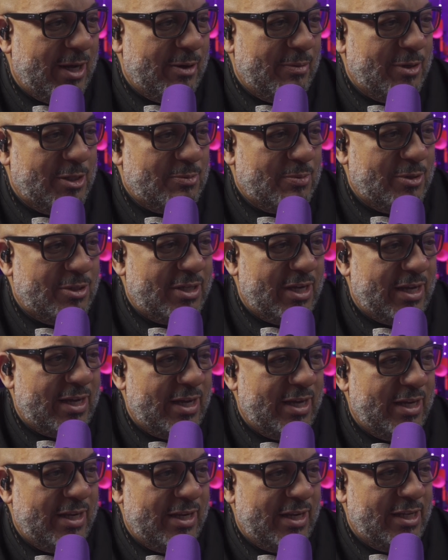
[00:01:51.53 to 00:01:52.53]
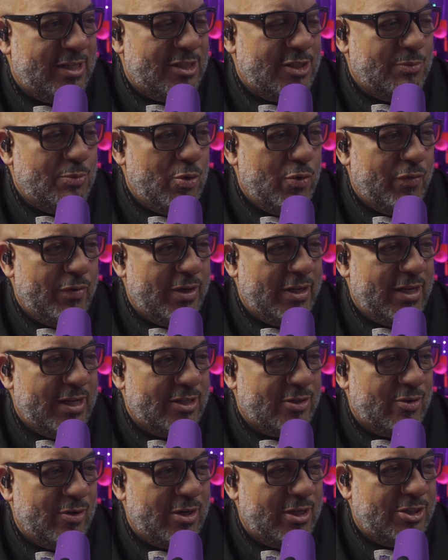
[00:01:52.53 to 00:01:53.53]
megabits per second, it's moving.
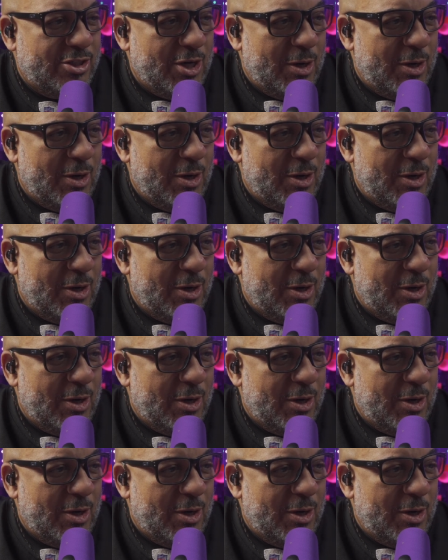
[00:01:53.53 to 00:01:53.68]
It's going to